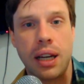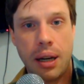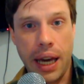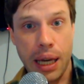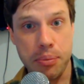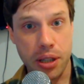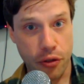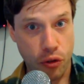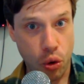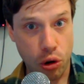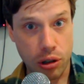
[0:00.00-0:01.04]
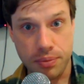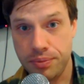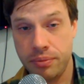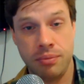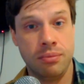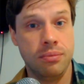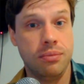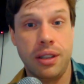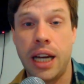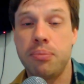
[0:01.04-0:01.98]
Aiming for
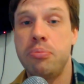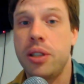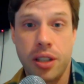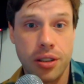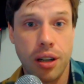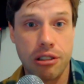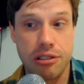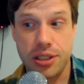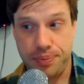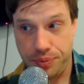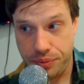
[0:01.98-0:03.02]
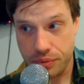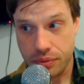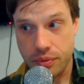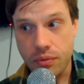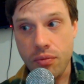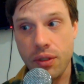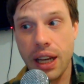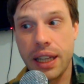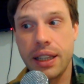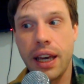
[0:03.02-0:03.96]
that $1 million.
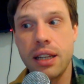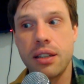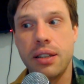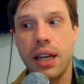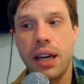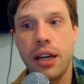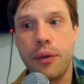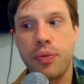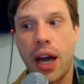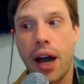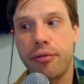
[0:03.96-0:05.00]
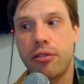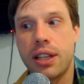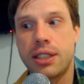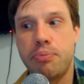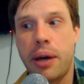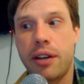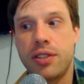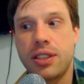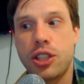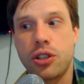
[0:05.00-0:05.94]
At the end of the day, after this
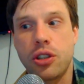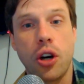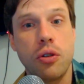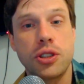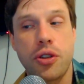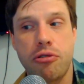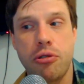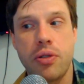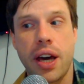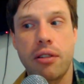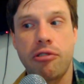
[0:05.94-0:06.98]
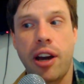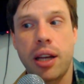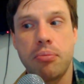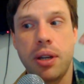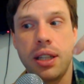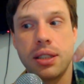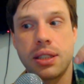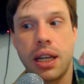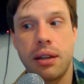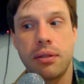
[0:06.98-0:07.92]
manifestation goes through that rat
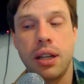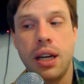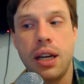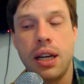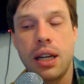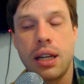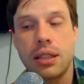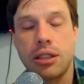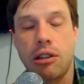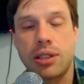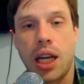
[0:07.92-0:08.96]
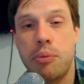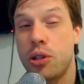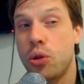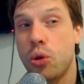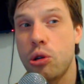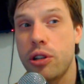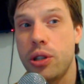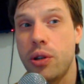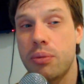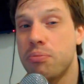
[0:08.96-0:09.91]
maze and starts coming toward
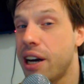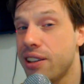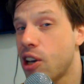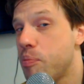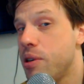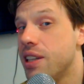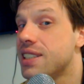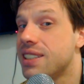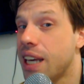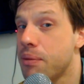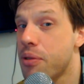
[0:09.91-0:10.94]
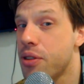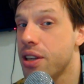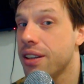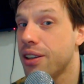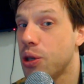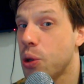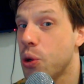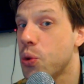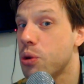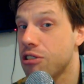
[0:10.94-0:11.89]
you, it might not be the same thing that
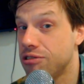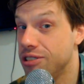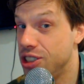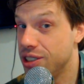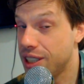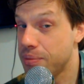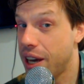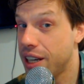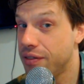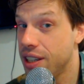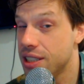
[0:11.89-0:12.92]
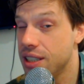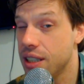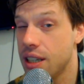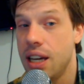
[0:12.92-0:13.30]
you were originally manifesting,